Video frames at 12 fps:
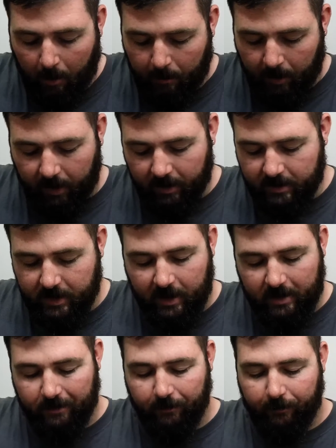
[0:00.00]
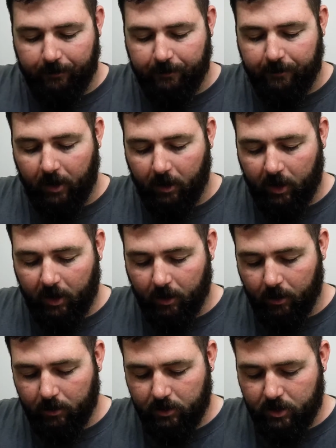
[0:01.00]
because that's very
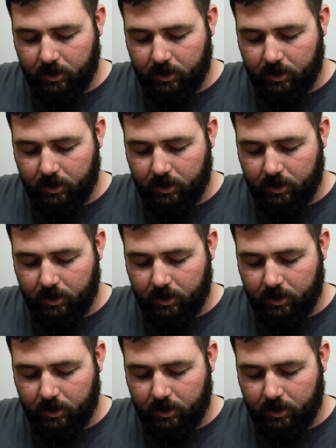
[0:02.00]
close